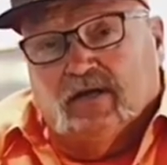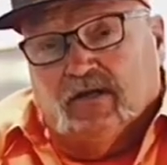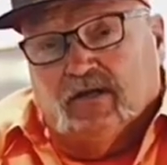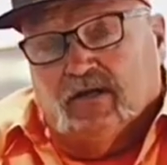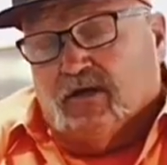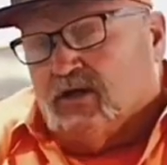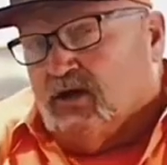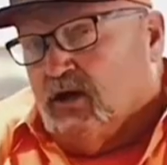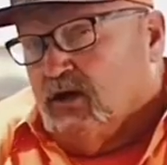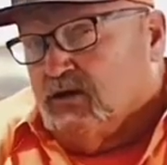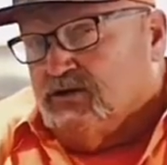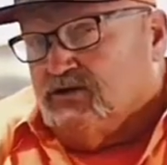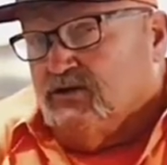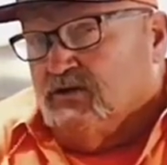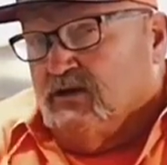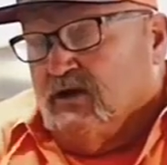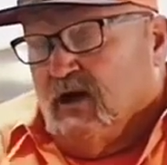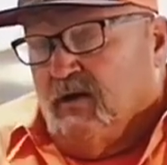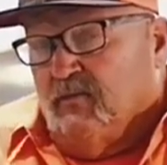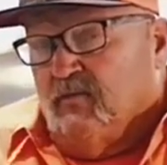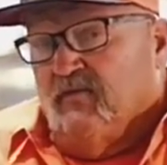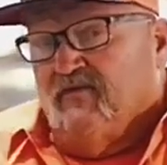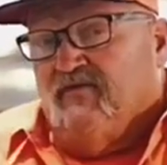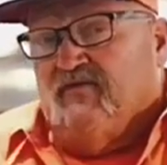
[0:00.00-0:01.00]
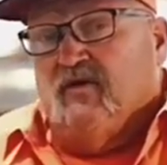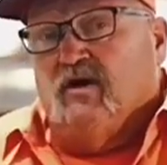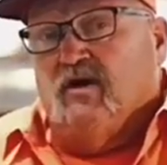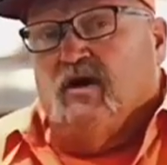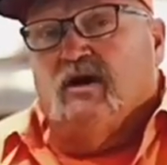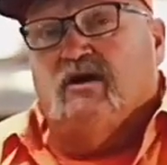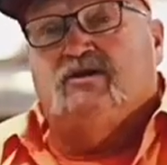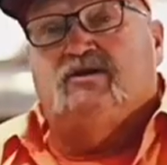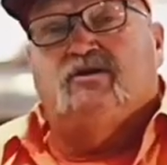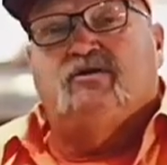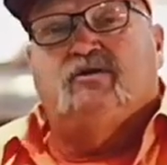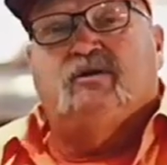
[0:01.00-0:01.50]
The culture that I'm
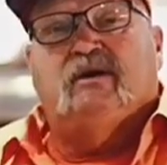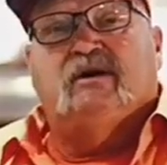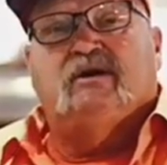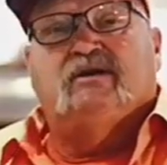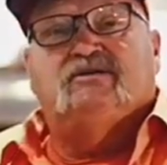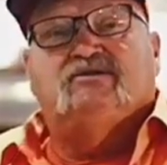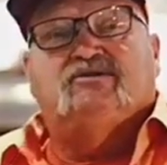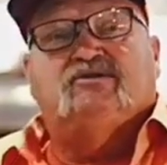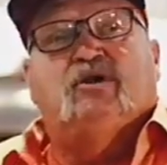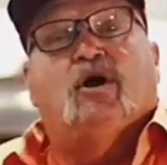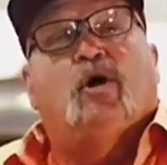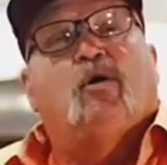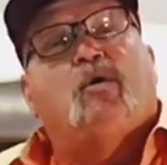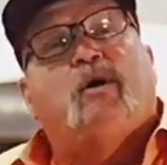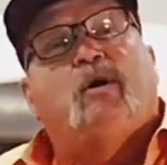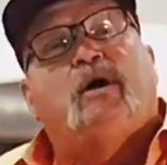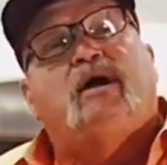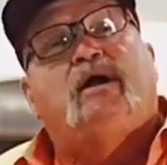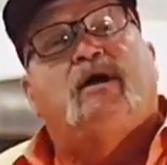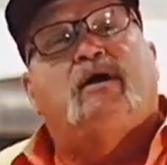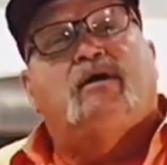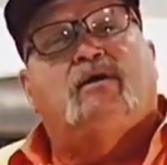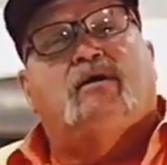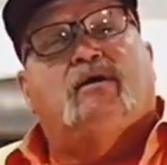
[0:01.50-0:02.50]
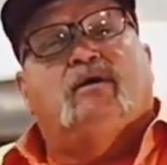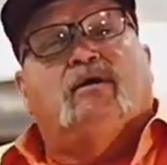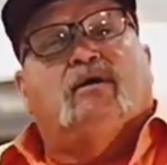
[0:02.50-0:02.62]
referring to is knowing